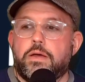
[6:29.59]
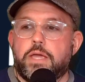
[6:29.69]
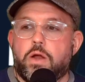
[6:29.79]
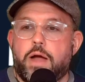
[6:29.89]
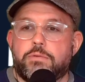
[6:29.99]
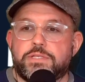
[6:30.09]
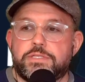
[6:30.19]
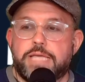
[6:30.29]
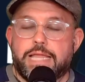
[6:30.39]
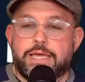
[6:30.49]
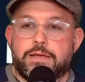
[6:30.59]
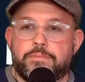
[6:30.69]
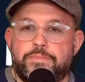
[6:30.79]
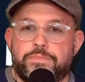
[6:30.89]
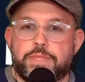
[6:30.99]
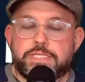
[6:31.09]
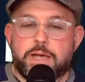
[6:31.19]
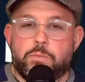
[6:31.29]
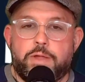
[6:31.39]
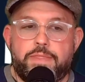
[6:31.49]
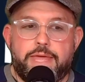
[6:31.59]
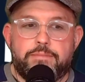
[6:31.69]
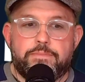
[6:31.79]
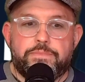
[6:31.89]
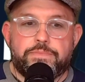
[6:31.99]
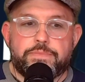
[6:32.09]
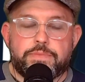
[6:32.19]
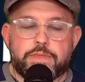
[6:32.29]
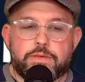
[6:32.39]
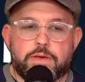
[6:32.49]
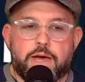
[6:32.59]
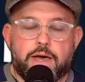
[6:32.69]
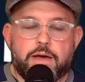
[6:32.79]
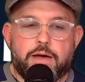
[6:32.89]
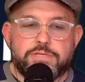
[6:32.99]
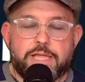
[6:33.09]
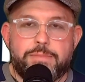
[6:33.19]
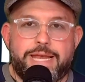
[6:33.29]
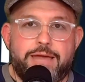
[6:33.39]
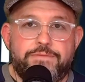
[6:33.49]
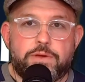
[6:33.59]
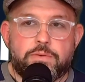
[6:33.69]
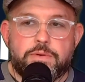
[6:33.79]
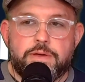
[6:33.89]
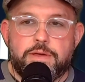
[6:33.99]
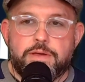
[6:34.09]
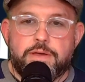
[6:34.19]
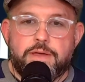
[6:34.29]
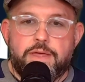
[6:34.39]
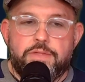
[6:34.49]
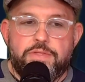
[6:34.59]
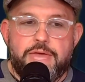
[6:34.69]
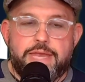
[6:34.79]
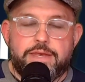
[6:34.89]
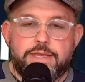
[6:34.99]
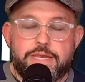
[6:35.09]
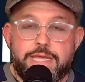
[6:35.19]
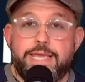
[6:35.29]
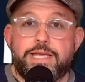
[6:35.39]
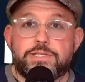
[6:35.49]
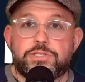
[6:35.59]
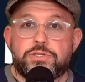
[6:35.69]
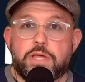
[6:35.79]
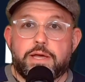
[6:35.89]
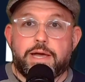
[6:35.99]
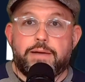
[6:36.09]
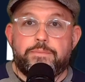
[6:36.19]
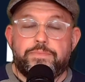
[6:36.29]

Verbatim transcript: You know, I was telling someone that uh, I was telling my nephew that, and he is, uh,